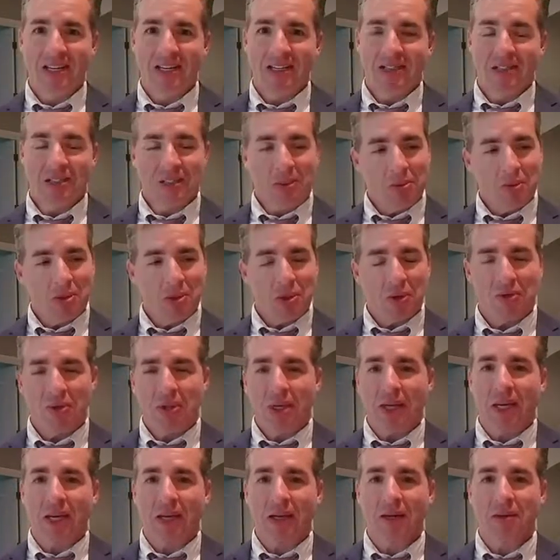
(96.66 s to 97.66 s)
See what you
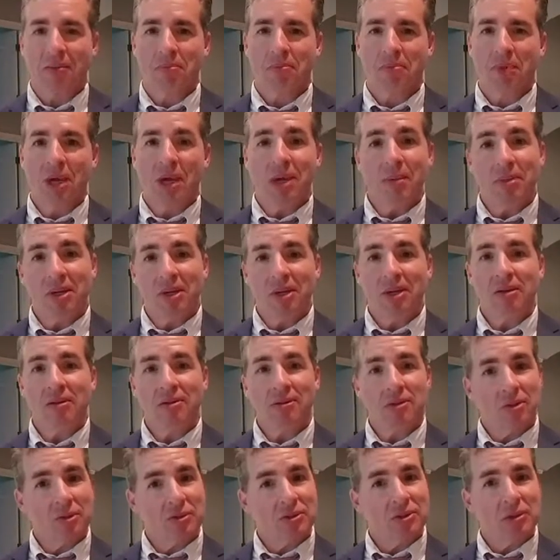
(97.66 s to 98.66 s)
think. Maybe
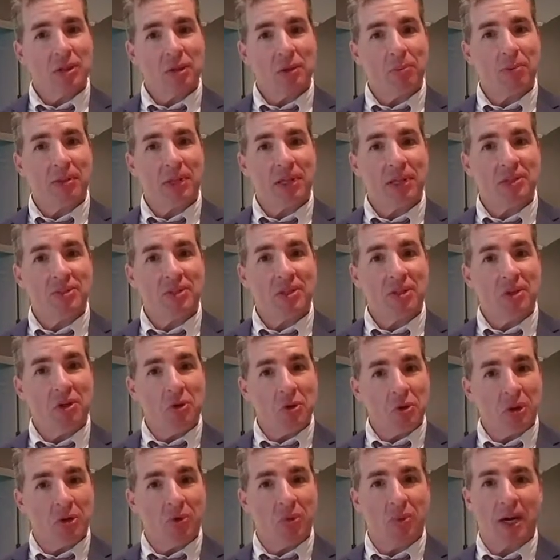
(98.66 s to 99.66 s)
you'll see a place that you
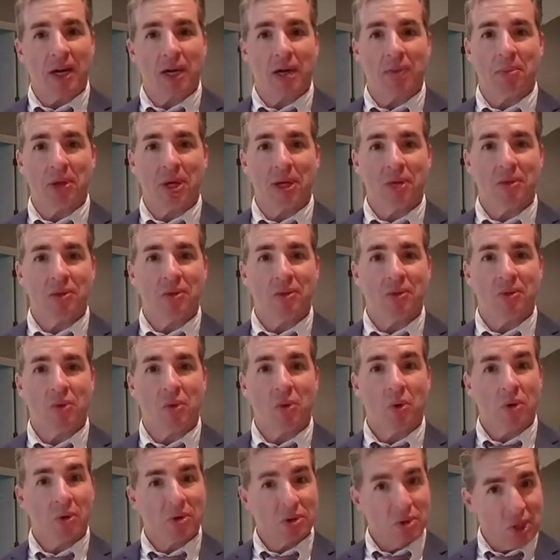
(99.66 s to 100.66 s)
can recommend
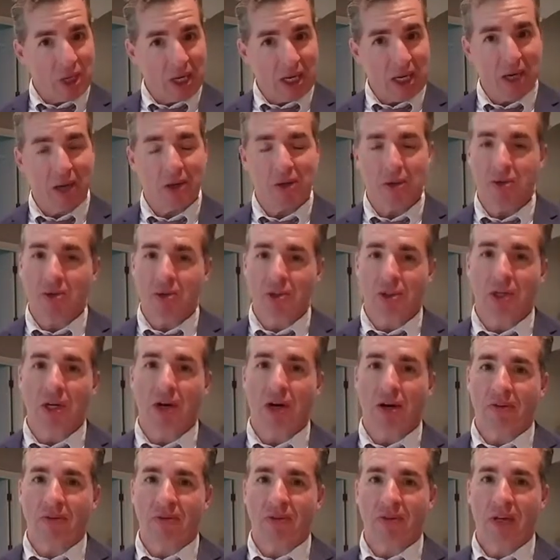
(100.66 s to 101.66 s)
or check out
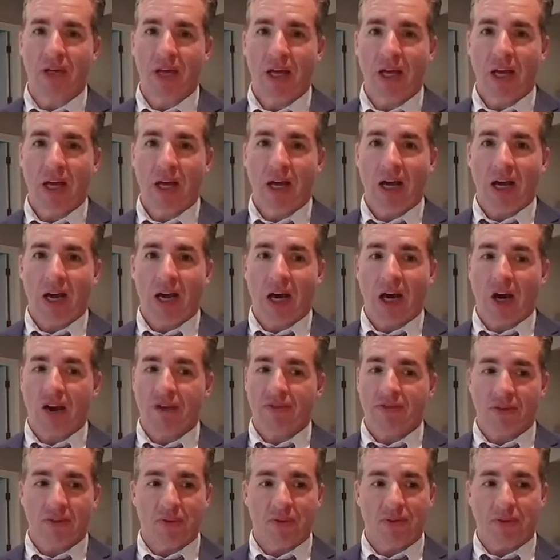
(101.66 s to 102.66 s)
yourself. I
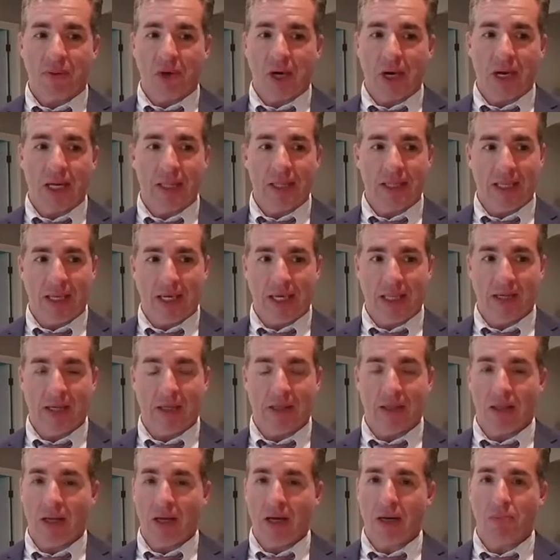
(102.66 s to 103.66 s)
often find that a
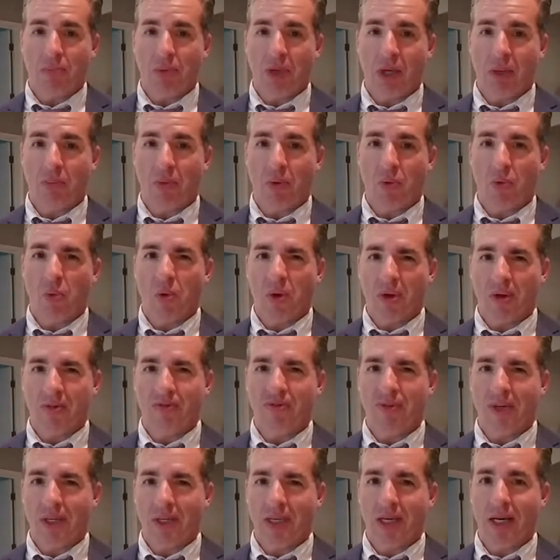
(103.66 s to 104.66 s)
lot of people want to
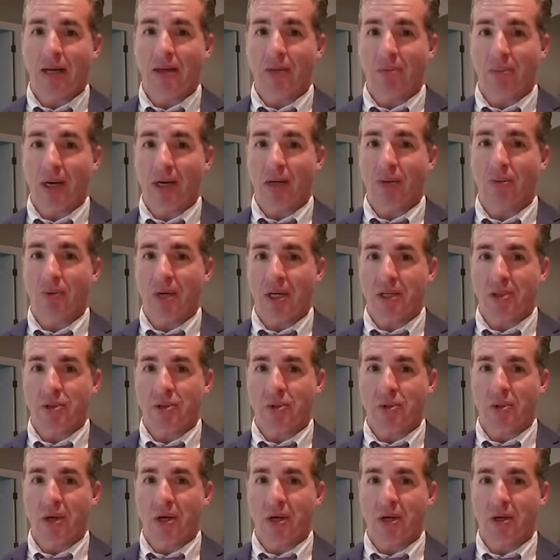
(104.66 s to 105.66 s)
find out about a
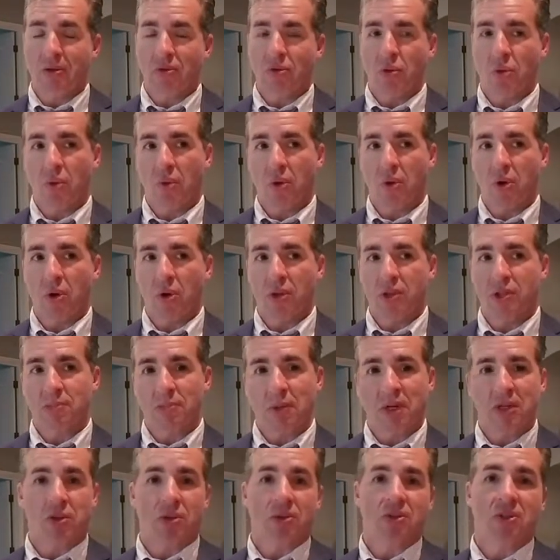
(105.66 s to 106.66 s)
restaurant or a
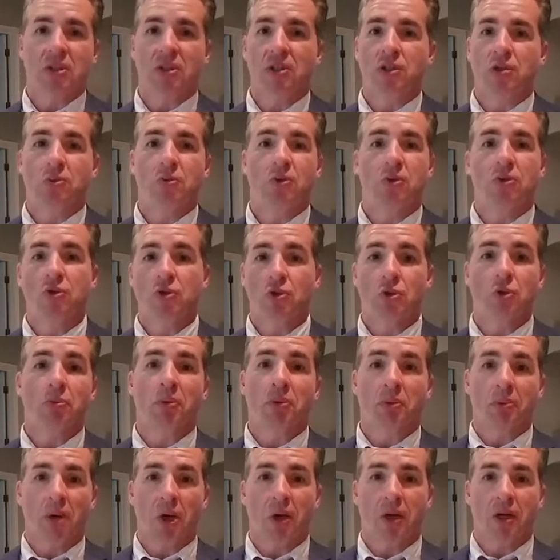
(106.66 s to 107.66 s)
specialty
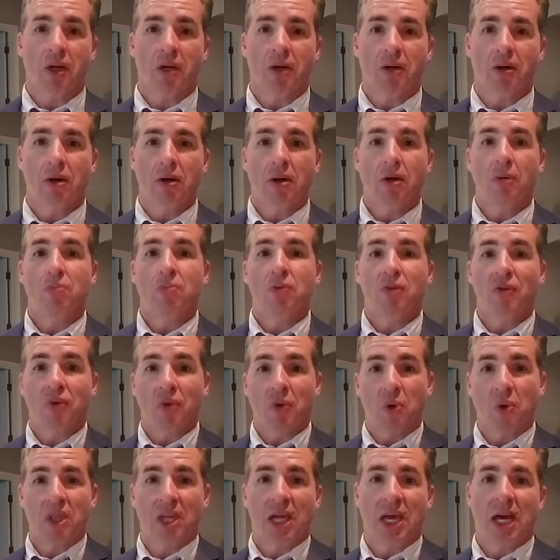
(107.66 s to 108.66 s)
supermarket
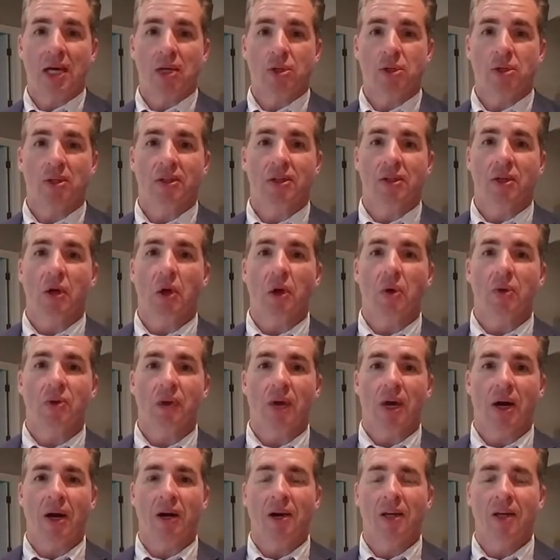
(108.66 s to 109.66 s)
before they actually go
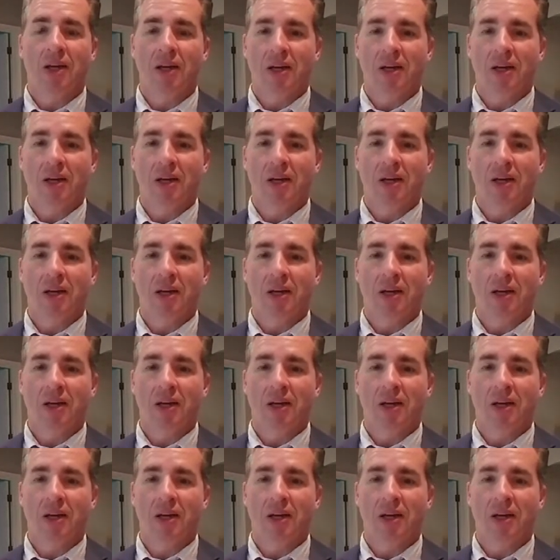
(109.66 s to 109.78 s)
there.